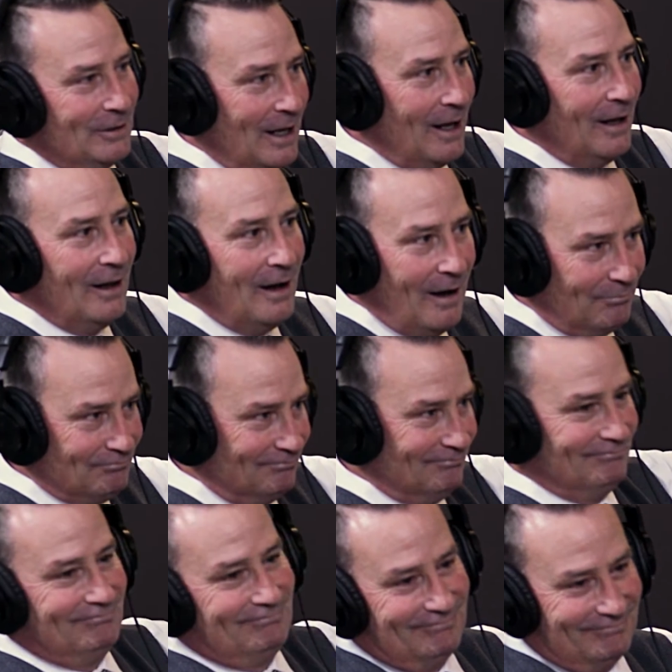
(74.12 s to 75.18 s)
the hell up.
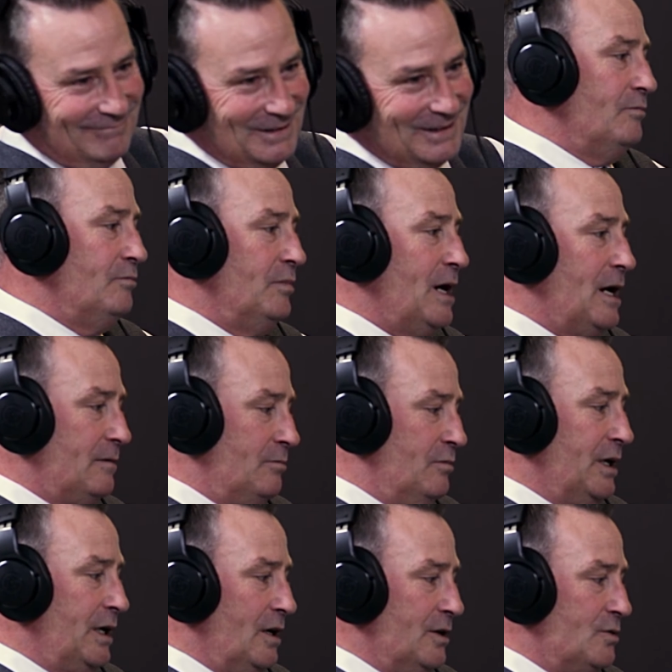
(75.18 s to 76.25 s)
But
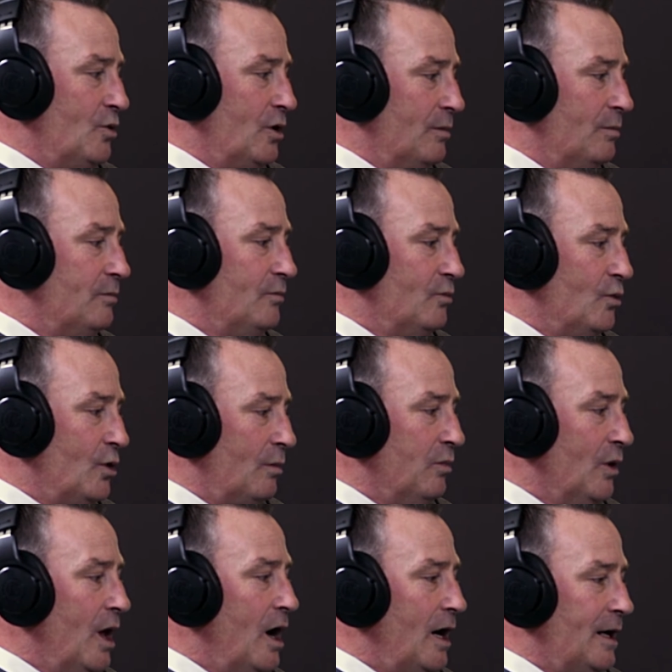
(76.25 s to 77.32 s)
because we're
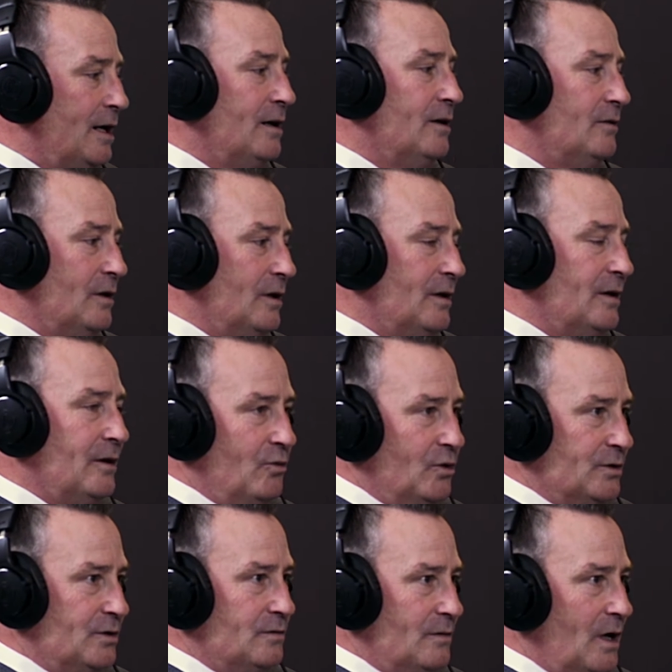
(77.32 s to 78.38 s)
blood, it
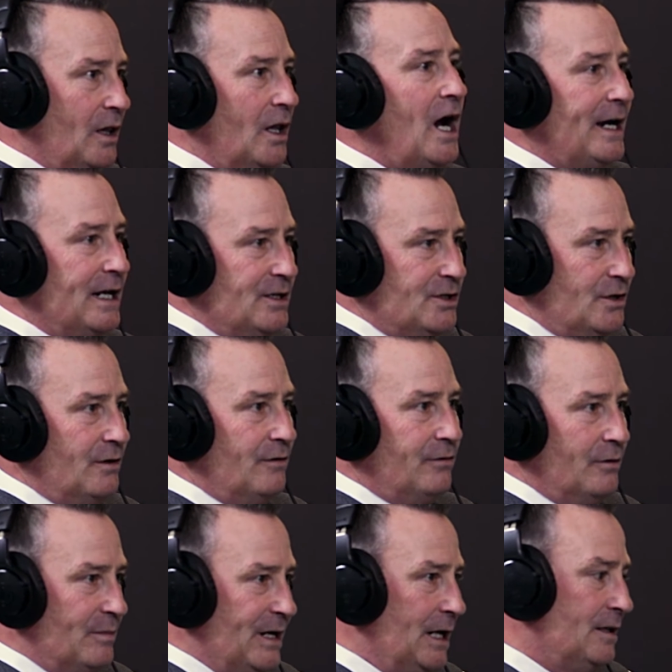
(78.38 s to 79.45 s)
was a lot easier
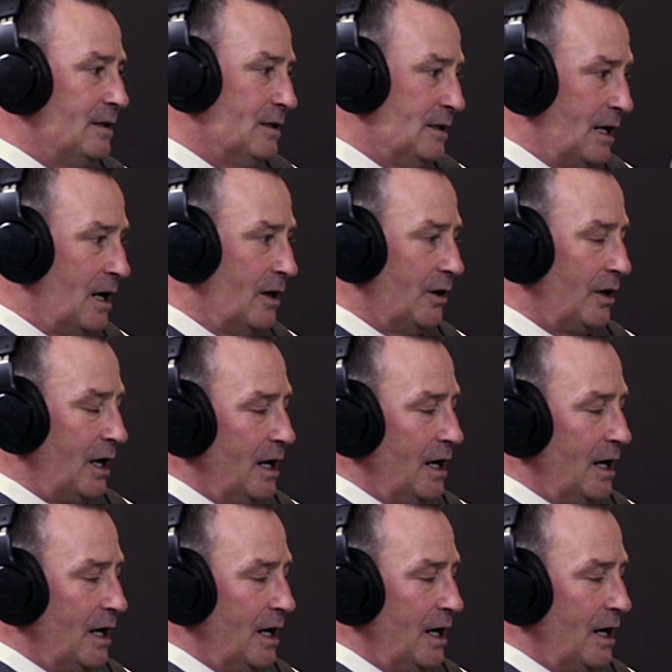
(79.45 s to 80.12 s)
for me than the other guys.